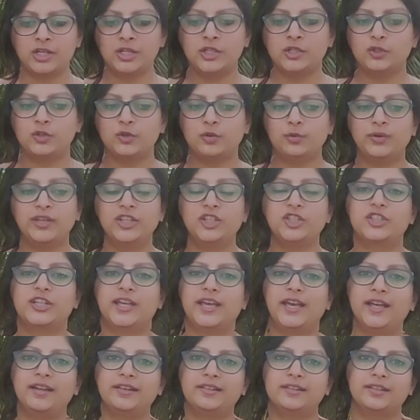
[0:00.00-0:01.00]
So we
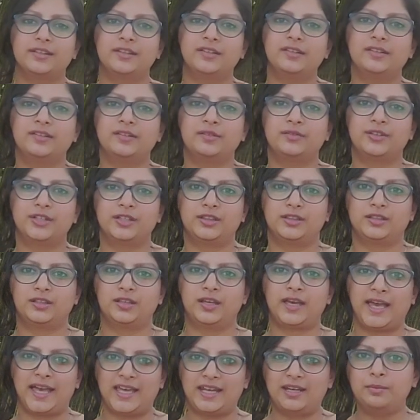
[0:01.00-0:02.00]
share this with
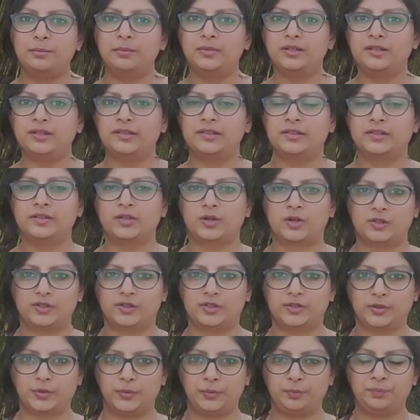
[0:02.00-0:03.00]
animals
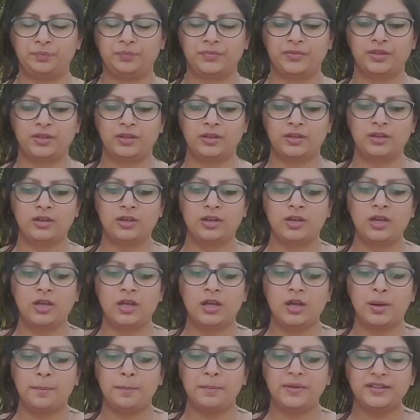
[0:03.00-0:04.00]
also.
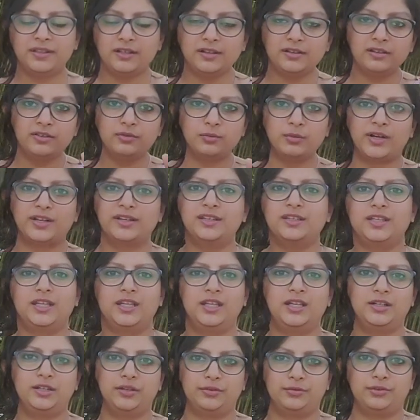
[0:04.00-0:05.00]
But there is one
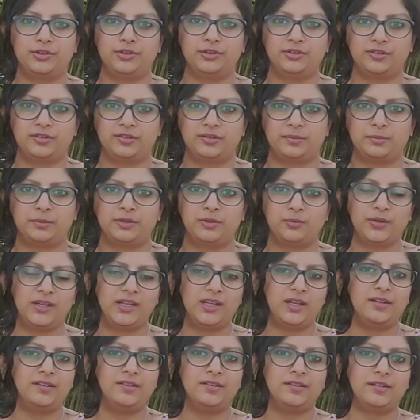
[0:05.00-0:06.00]
key difference between
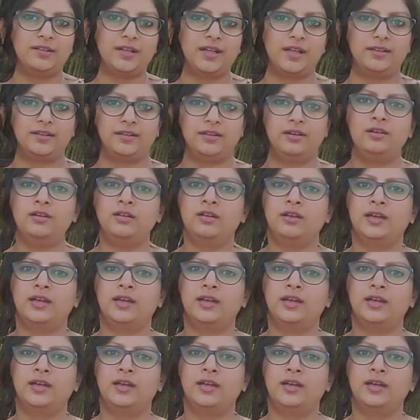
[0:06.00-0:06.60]
us and the